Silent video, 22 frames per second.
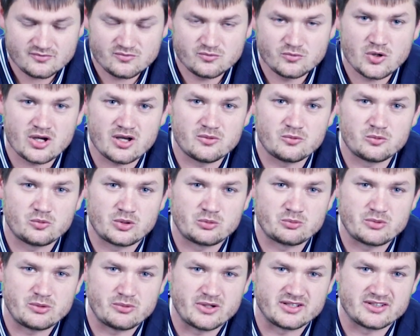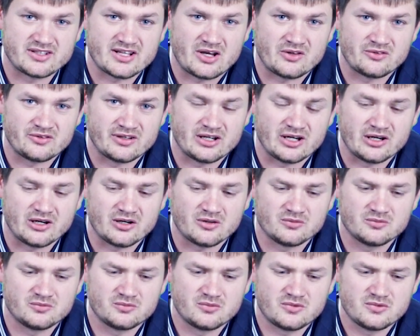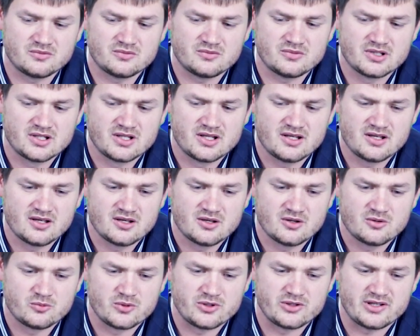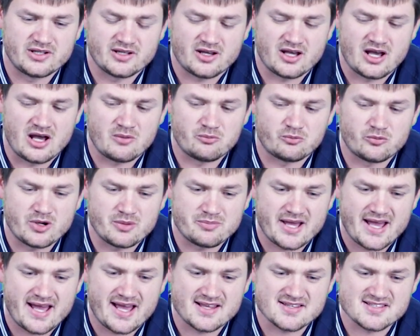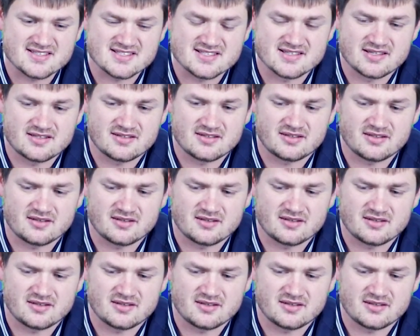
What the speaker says: when we went down there, we went past